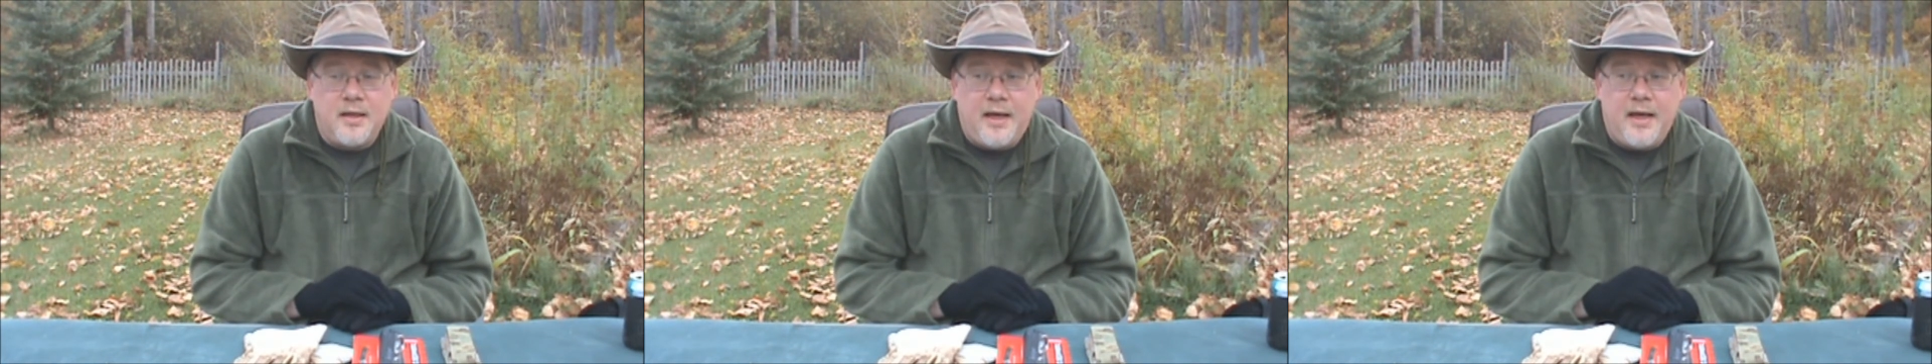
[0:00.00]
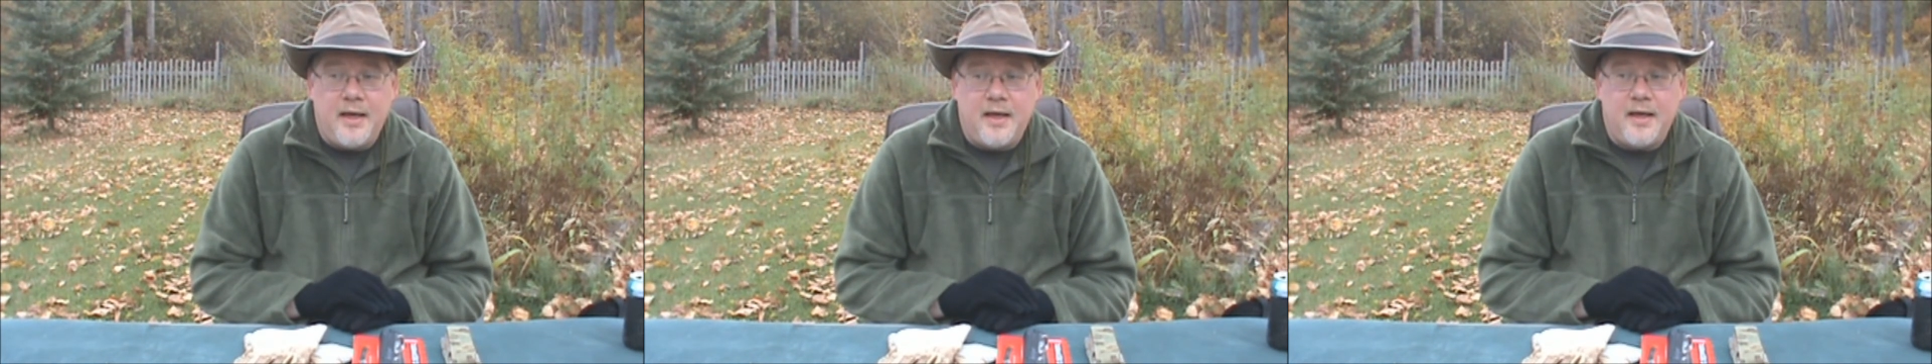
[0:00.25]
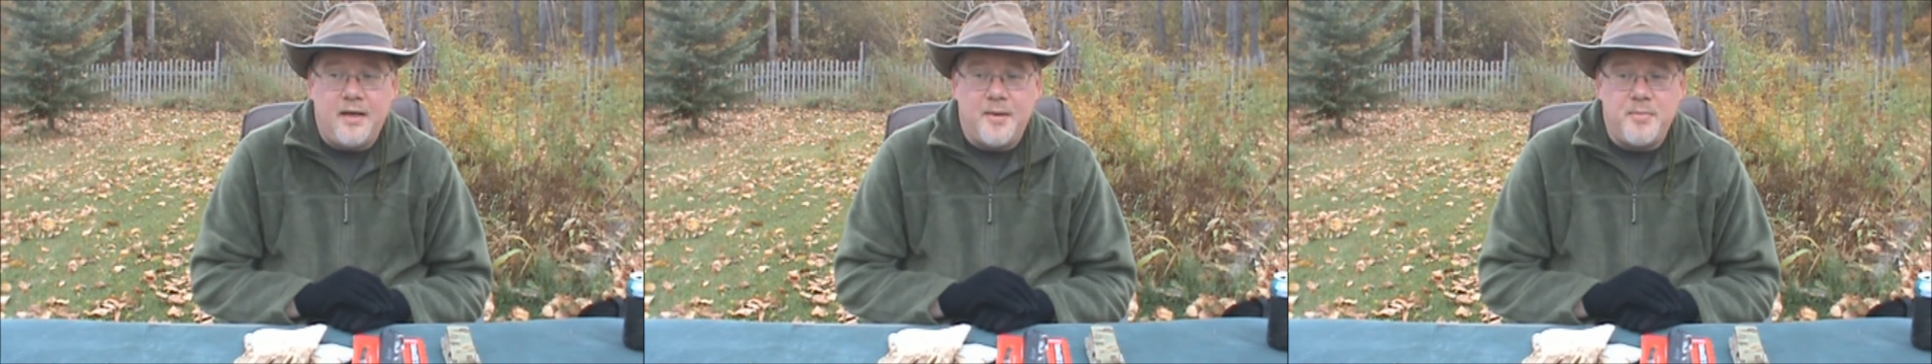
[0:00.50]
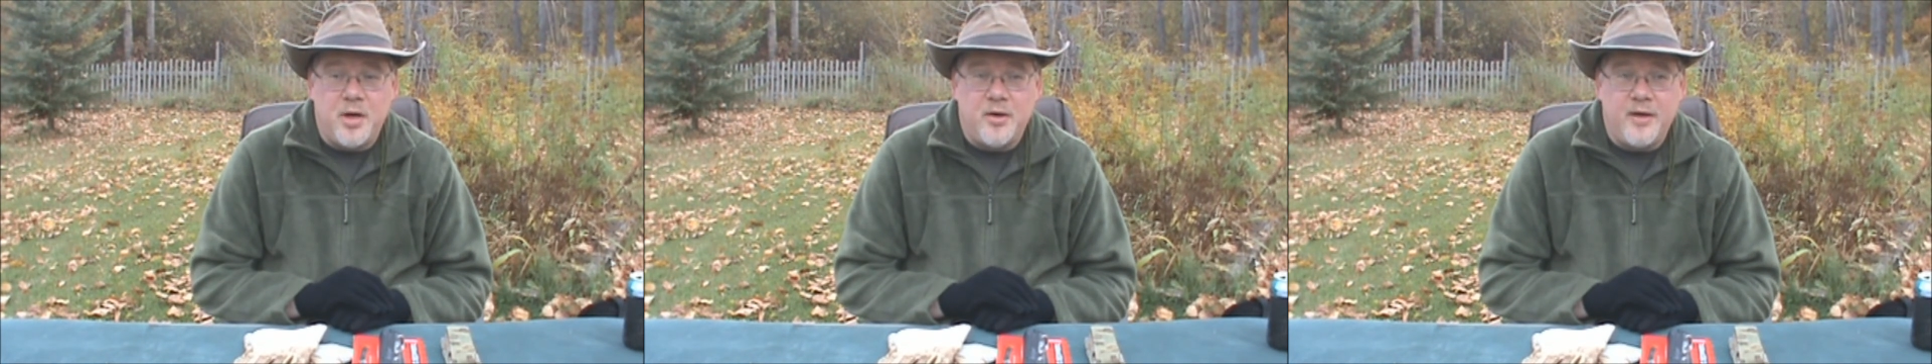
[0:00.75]
And
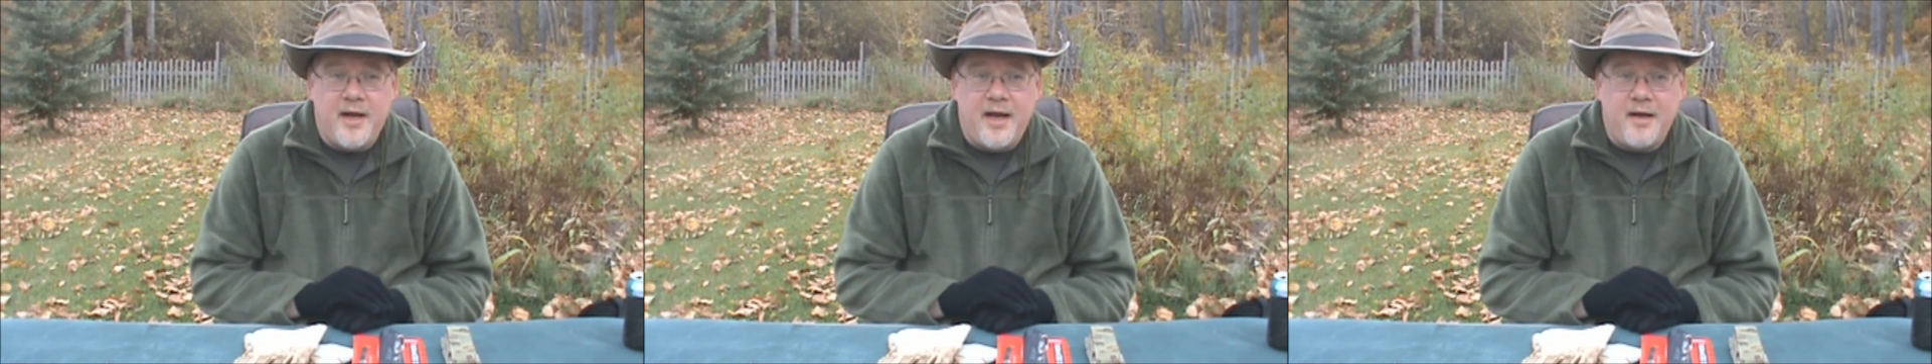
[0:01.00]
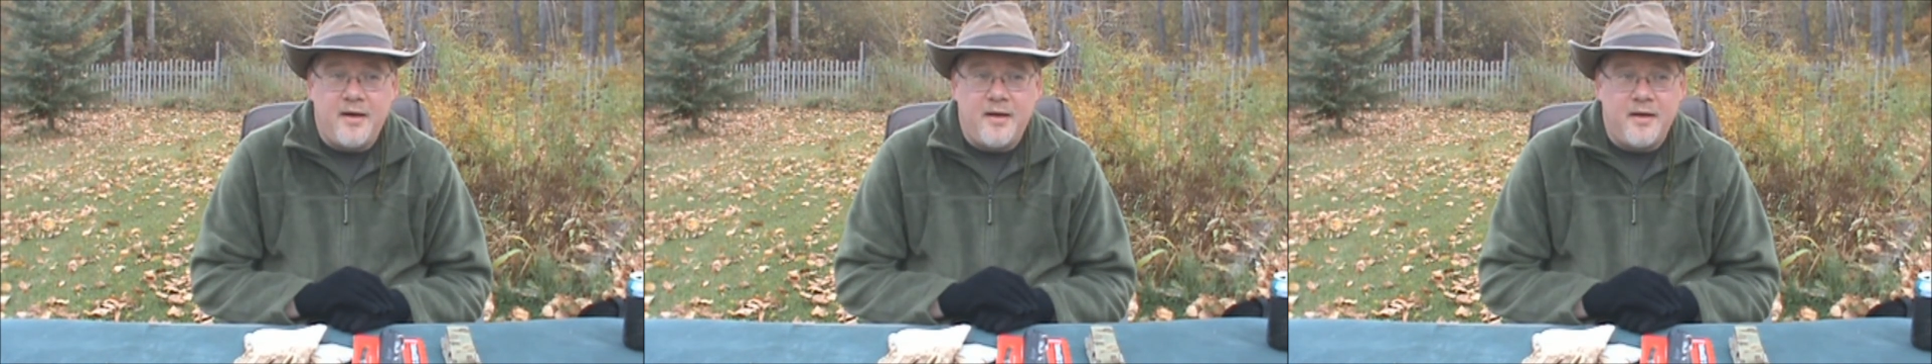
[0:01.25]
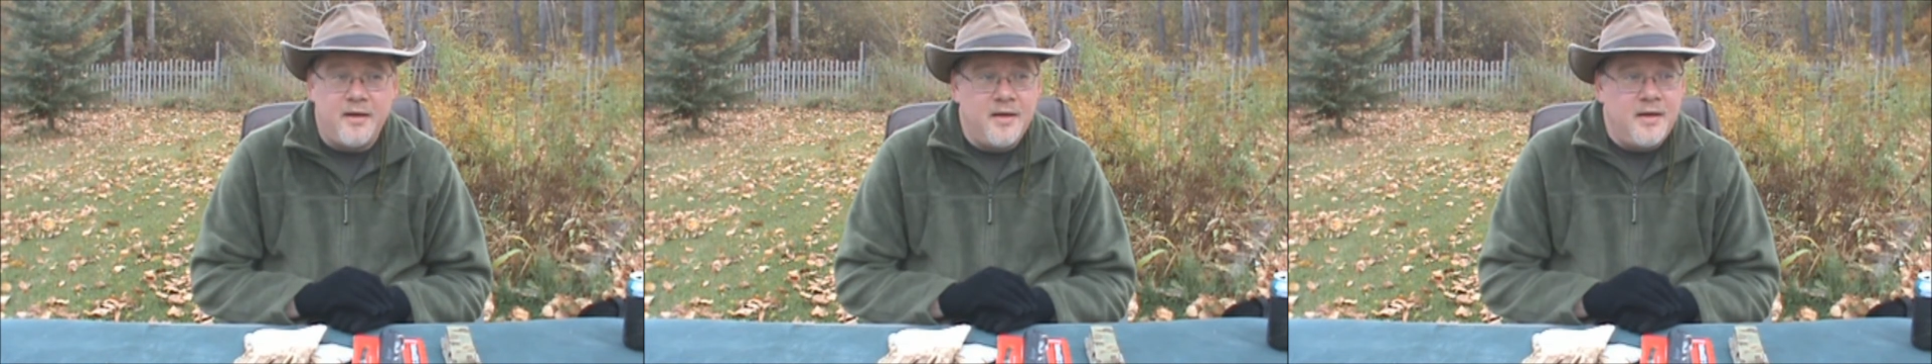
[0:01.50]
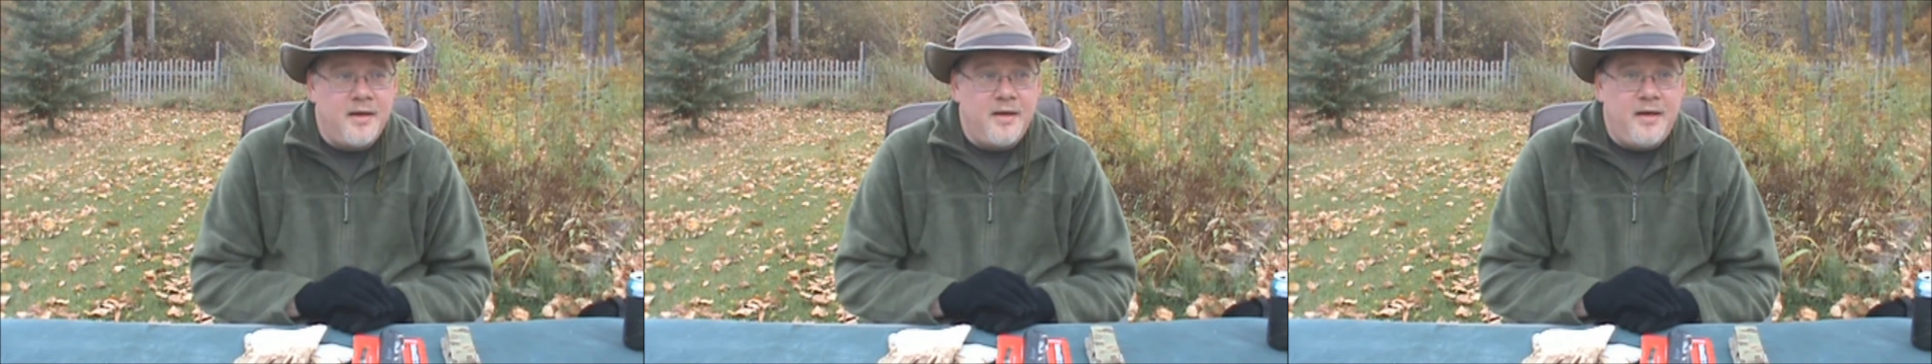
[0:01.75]
up here in Canada,
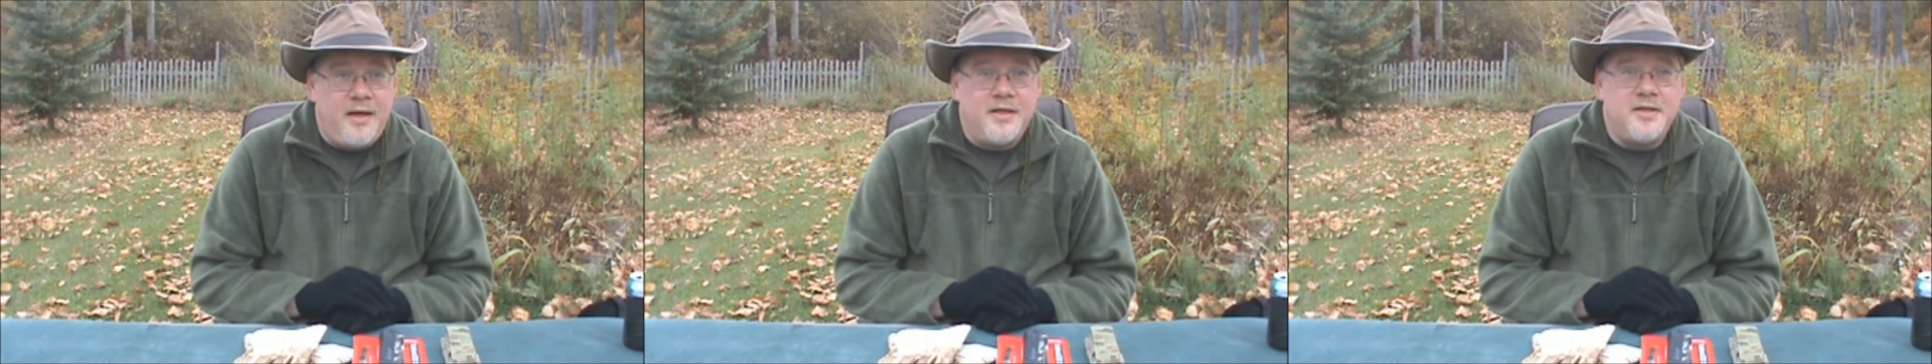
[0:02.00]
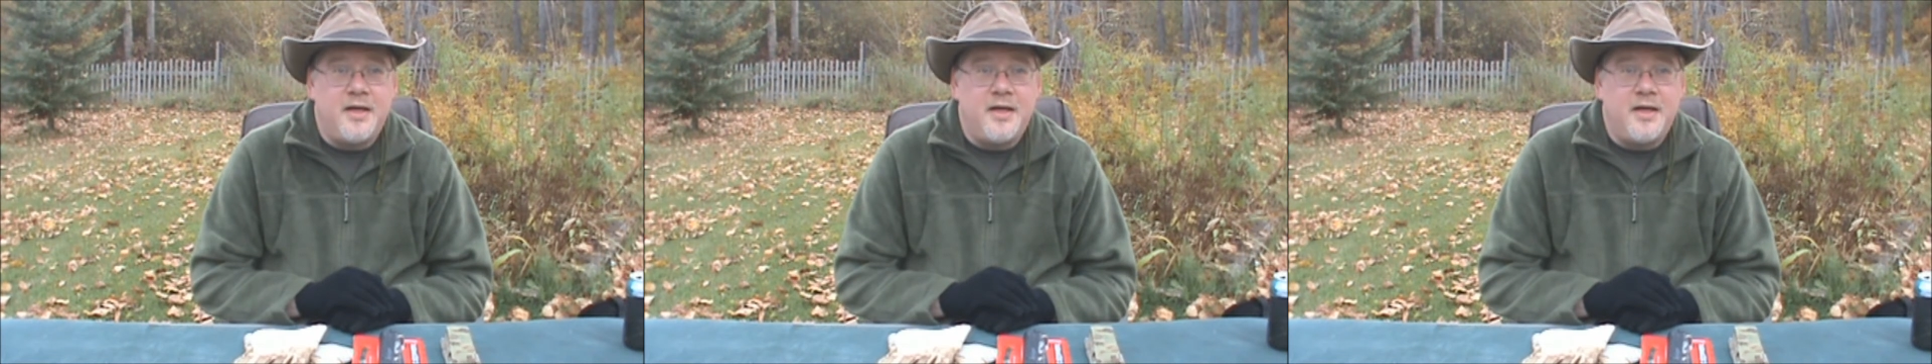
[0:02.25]
it's